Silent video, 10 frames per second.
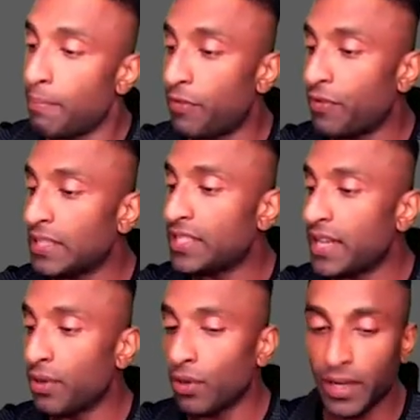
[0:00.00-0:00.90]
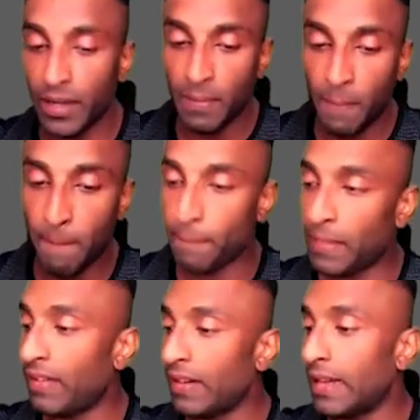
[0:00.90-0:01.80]
Preference shareholder,
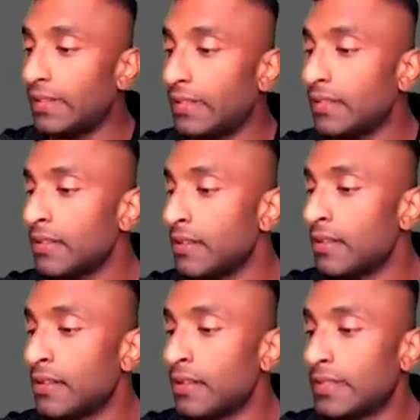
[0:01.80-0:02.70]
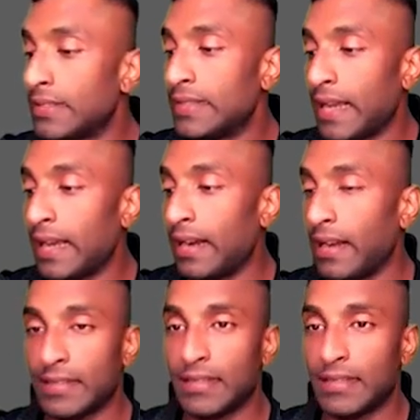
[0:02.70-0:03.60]
they will get the second
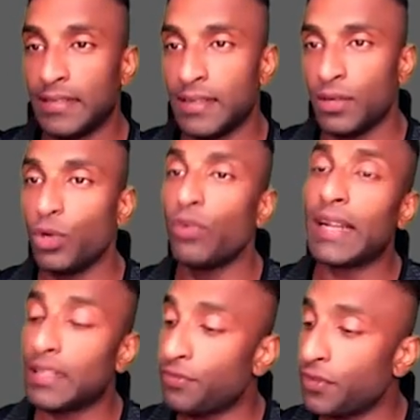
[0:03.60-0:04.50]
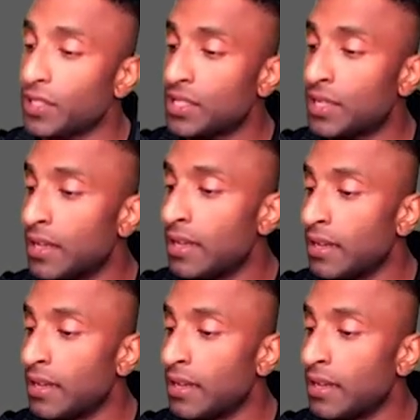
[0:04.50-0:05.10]
last. Who will get the first?